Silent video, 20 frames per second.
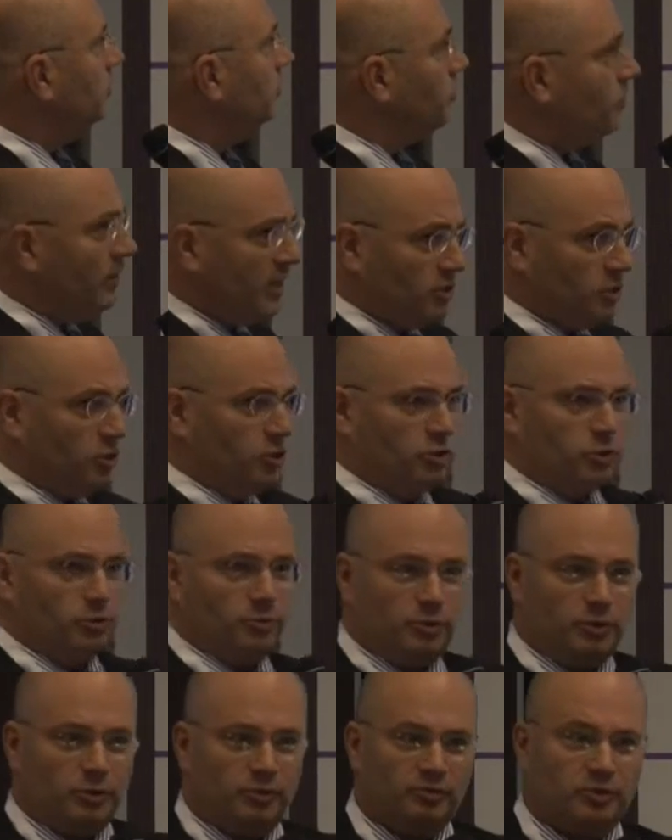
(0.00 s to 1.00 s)
where's the
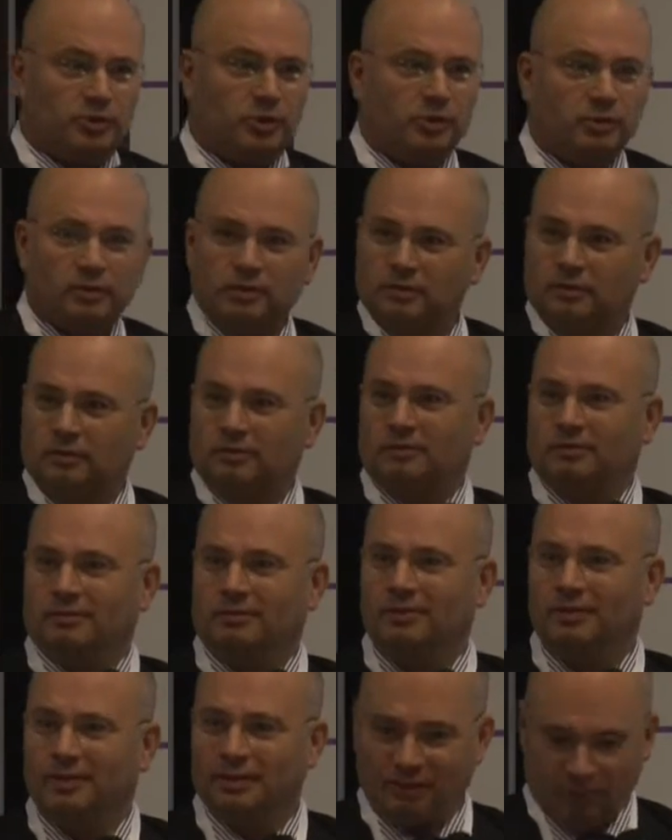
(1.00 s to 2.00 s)
subsurface?
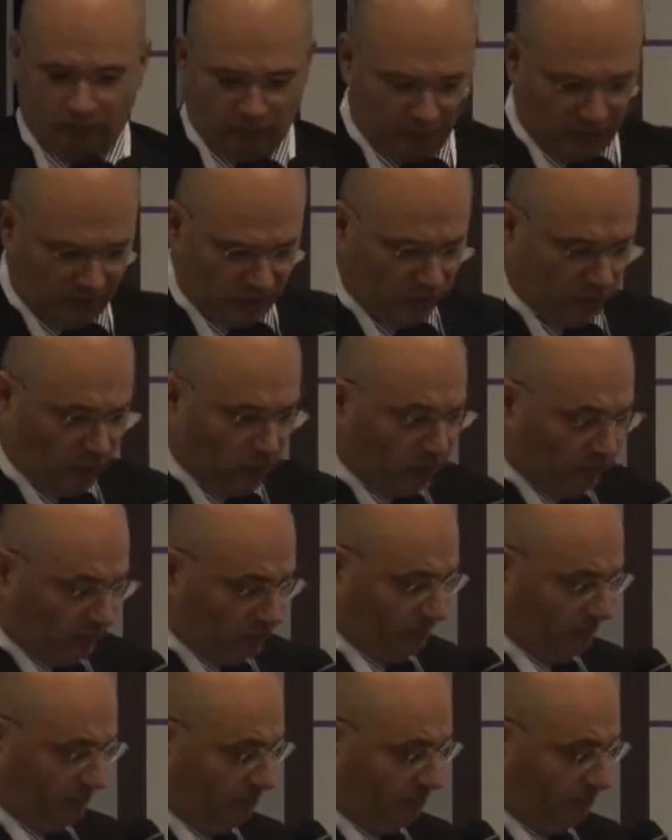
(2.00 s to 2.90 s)
This all.